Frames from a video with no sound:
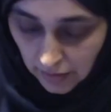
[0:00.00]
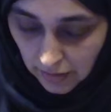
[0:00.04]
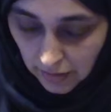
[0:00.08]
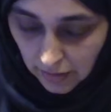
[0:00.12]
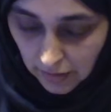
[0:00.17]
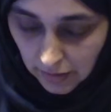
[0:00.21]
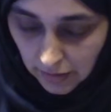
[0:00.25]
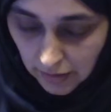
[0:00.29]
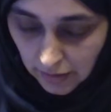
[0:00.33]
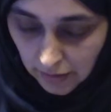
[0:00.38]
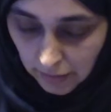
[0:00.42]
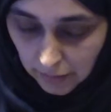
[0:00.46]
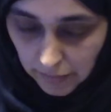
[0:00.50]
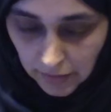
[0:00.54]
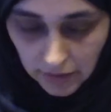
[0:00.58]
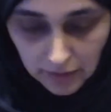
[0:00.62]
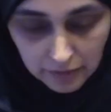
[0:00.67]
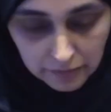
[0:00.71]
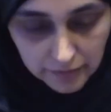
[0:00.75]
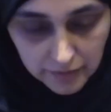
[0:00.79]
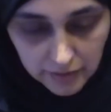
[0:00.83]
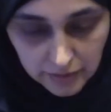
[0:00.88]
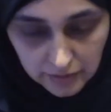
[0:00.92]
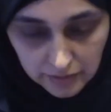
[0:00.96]
I
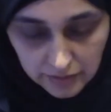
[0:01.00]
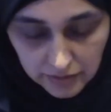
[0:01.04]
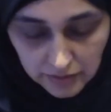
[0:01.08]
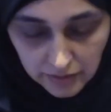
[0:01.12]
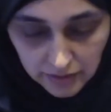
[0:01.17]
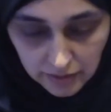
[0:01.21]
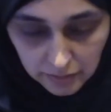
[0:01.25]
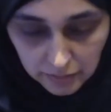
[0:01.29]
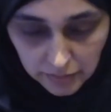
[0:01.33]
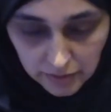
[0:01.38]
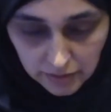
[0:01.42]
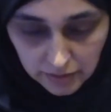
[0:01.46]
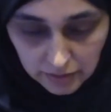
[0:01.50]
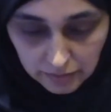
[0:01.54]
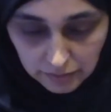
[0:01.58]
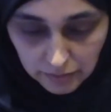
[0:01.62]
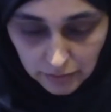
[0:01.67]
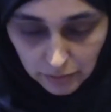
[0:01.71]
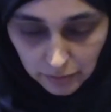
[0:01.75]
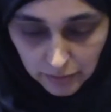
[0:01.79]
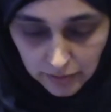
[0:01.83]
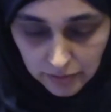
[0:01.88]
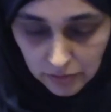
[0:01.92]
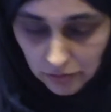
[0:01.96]
forget the second part of
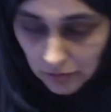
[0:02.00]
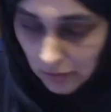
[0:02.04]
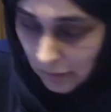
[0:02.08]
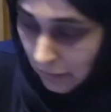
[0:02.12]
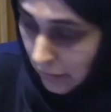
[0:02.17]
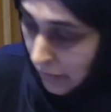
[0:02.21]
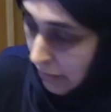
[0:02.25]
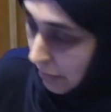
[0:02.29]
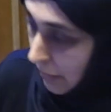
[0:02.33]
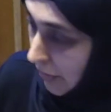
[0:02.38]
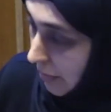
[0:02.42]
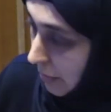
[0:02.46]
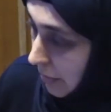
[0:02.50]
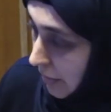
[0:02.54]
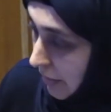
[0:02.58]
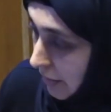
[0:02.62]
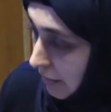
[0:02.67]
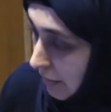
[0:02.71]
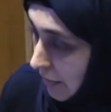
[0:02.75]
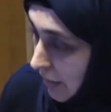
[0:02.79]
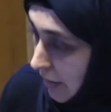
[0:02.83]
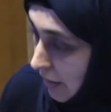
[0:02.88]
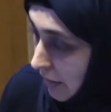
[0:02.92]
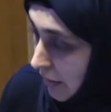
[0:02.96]
your question, but maybe
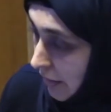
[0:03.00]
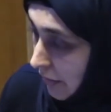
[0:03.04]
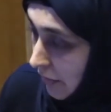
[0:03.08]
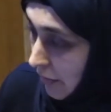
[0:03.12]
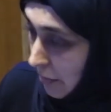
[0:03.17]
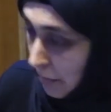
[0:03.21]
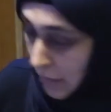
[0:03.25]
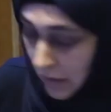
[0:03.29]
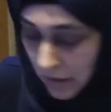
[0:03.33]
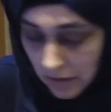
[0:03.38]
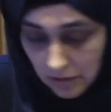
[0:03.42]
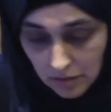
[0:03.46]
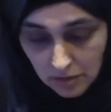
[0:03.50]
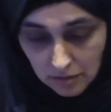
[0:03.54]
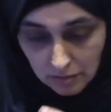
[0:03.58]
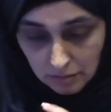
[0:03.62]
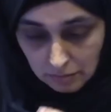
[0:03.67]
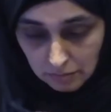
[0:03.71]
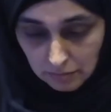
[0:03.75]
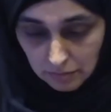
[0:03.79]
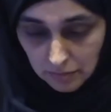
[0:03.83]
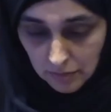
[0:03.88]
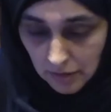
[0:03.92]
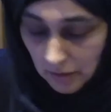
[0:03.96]
I'll give the mic to
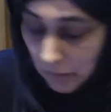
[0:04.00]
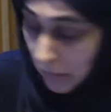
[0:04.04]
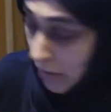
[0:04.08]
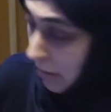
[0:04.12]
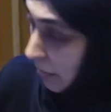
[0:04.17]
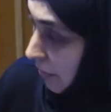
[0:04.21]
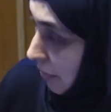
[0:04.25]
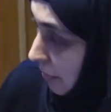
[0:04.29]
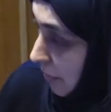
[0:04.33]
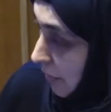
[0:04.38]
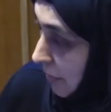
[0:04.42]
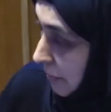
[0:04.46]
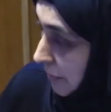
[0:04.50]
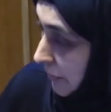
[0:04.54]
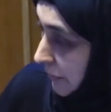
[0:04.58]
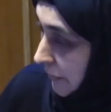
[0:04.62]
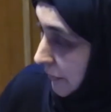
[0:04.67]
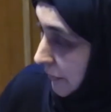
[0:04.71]
Imam.